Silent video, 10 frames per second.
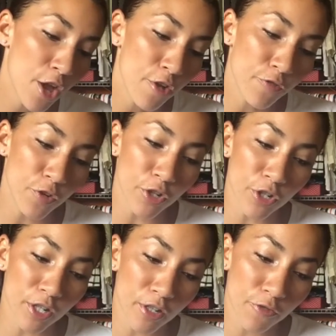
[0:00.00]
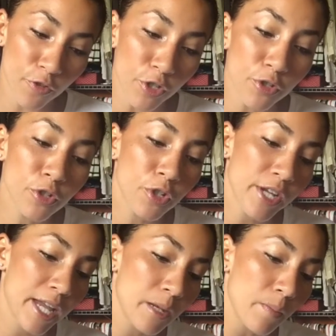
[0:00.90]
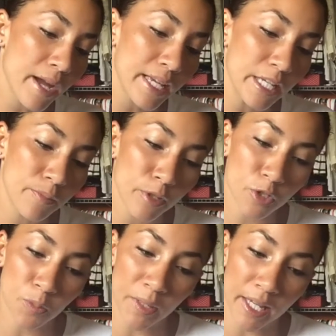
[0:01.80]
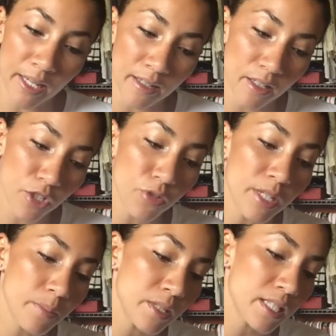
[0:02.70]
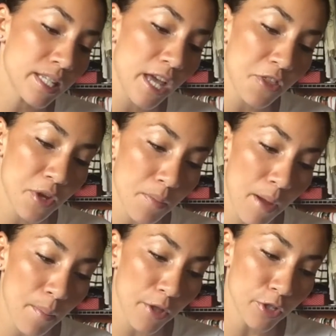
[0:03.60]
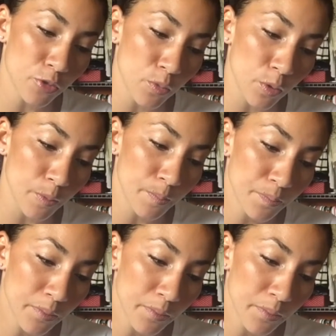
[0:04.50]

For you created my inmost being. You knit me together in my mother's womb.